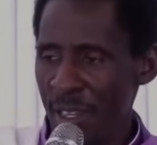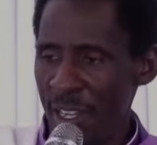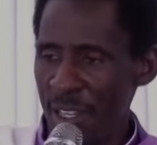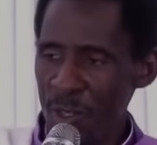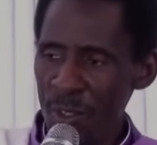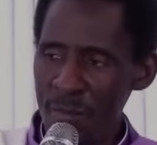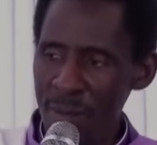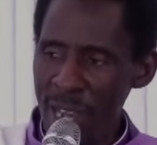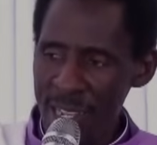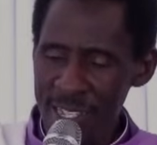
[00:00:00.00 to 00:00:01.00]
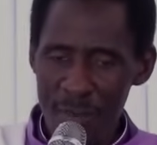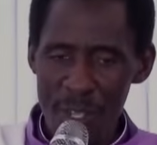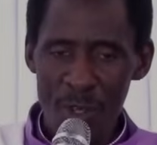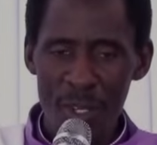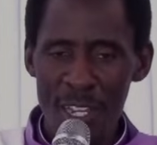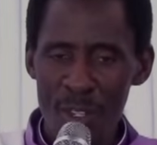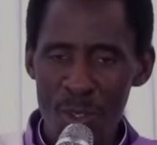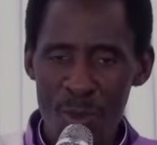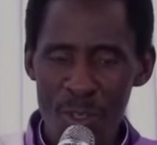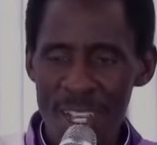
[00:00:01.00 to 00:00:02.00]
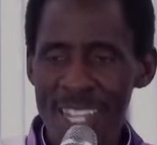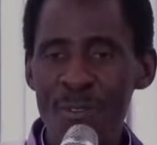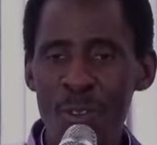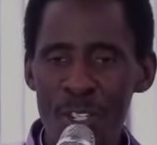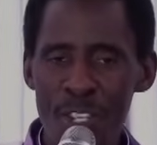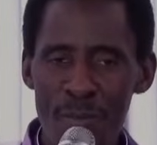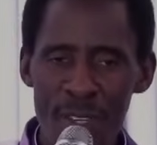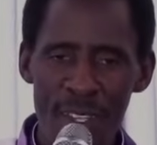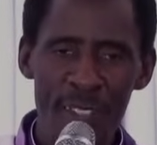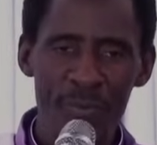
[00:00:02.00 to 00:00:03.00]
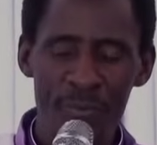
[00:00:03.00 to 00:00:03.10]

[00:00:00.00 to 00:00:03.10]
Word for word: And so the blacks, the best you can do is just vote him in.